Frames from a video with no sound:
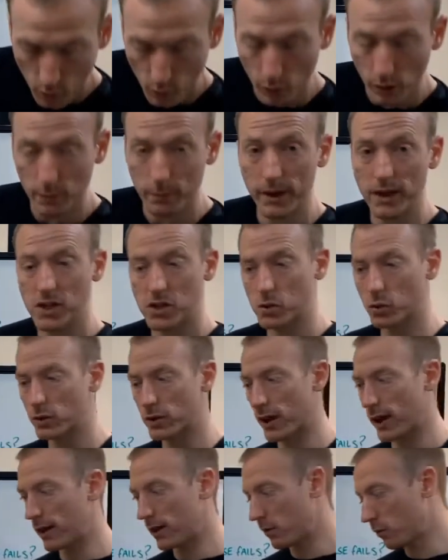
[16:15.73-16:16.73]
to make sure
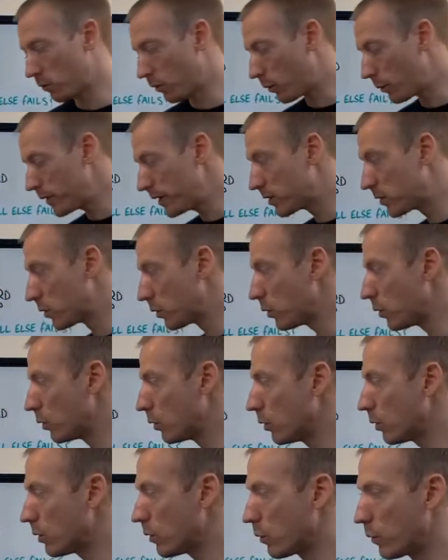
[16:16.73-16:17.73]
that what we
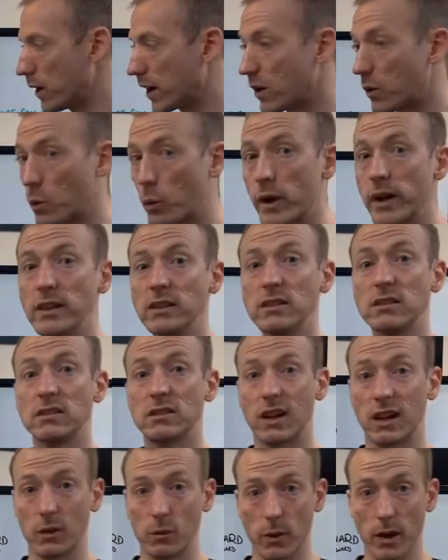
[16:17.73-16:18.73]
do, we can win
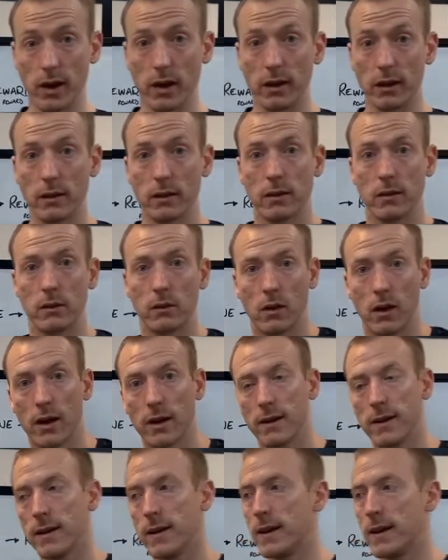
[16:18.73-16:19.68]
straight away, right?